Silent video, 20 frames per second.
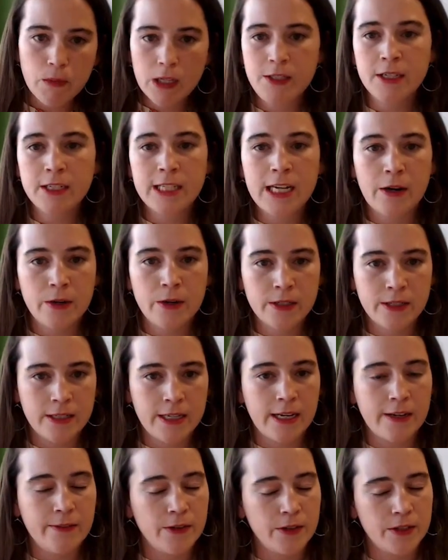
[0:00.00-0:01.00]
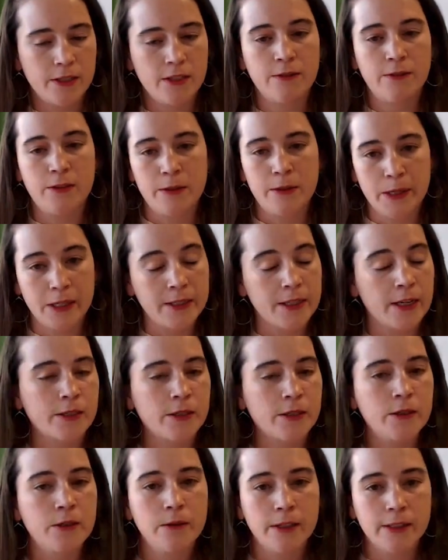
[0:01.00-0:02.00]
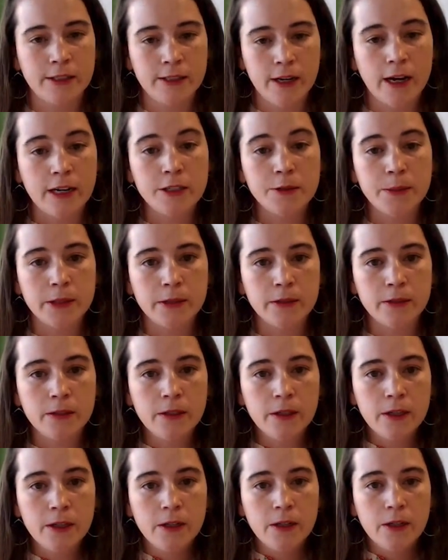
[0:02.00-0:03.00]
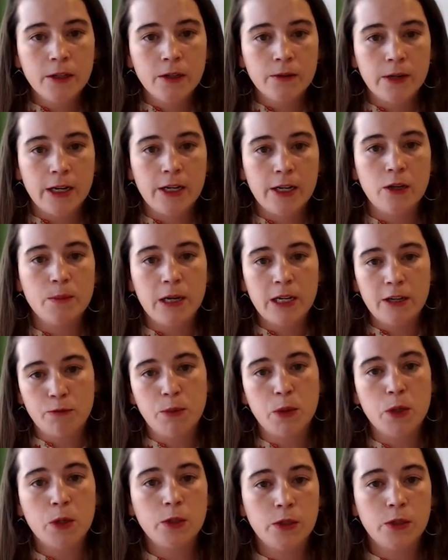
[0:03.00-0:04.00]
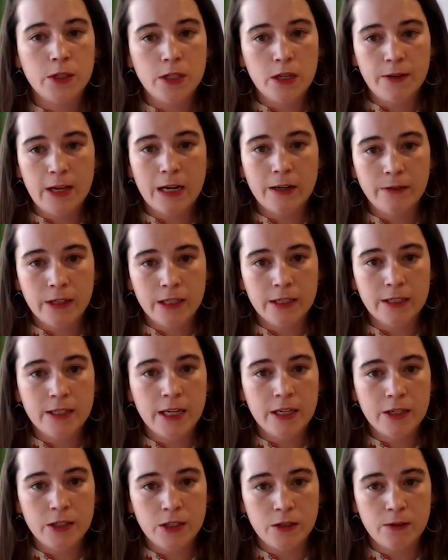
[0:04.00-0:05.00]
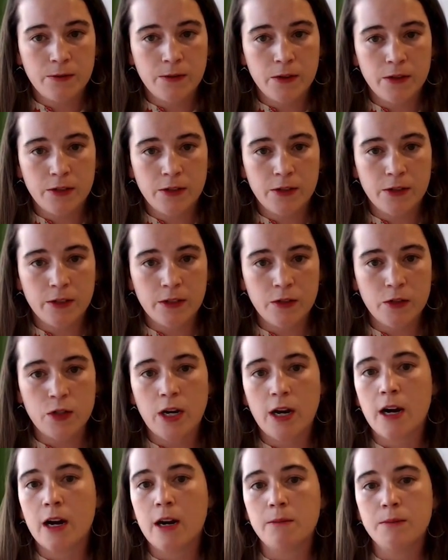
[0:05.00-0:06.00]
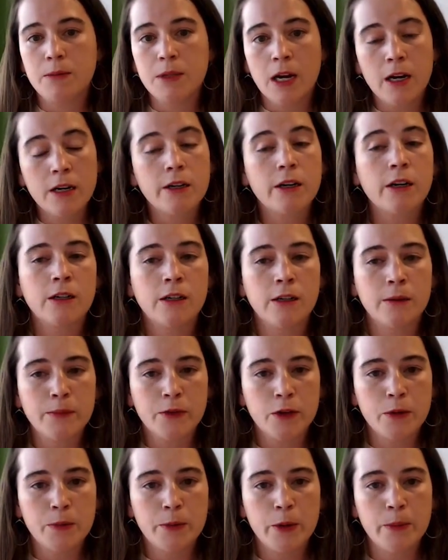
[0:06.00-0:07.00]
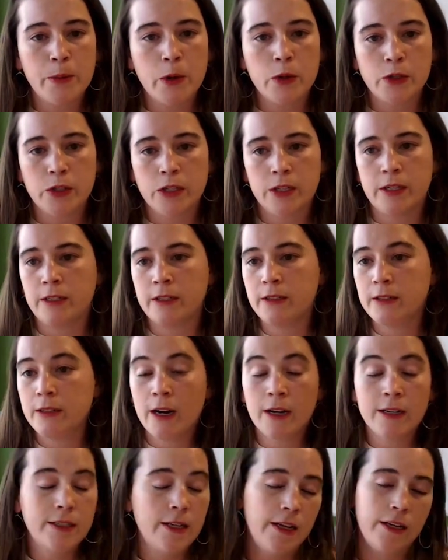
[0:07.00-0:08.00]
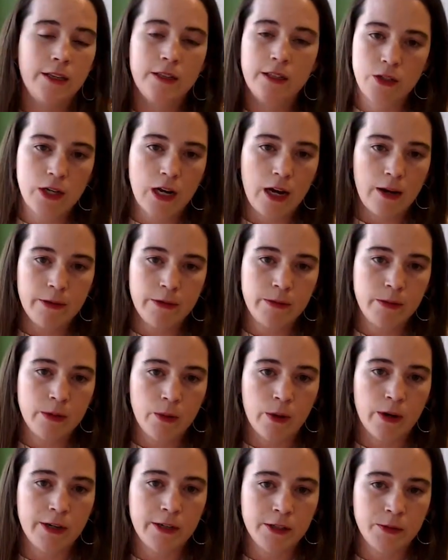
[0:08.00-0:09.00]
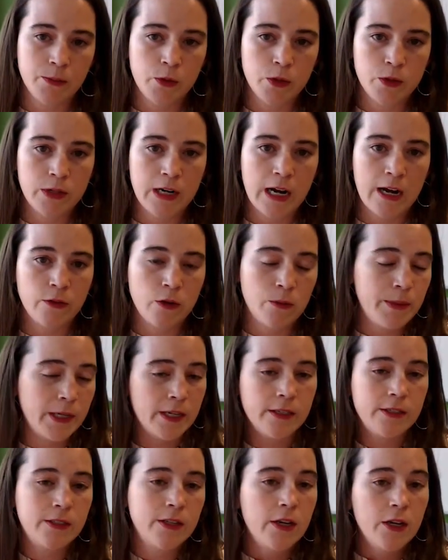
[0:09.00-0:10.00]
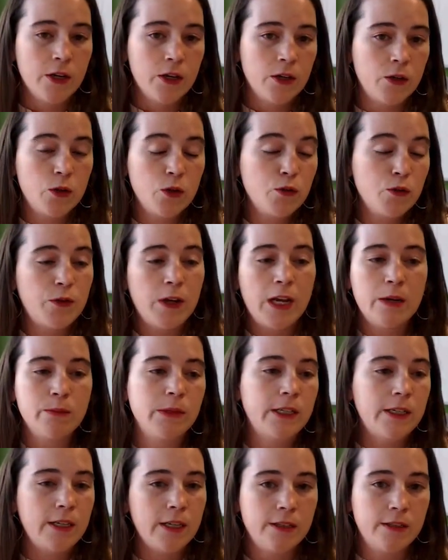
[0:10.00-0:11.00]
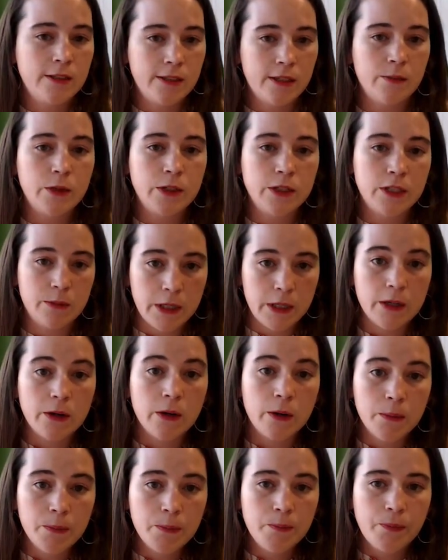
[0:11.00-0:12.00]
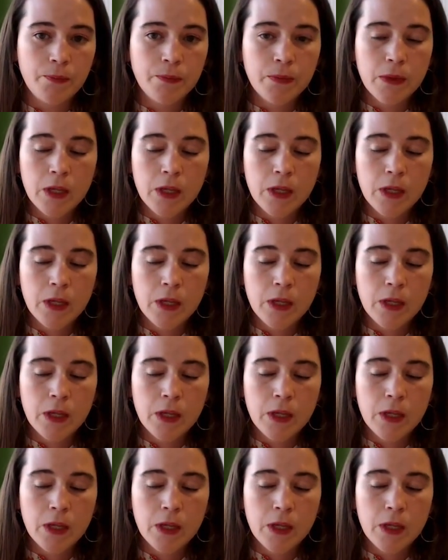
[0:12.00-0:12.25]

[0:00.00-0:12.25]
6 hours a day versus a female doctor who runs a hospital, right? You might have pulled yourself out of contention for a certain job, not gone up for a promotion, not taken the job that requires more travel because your family needed someone to be home.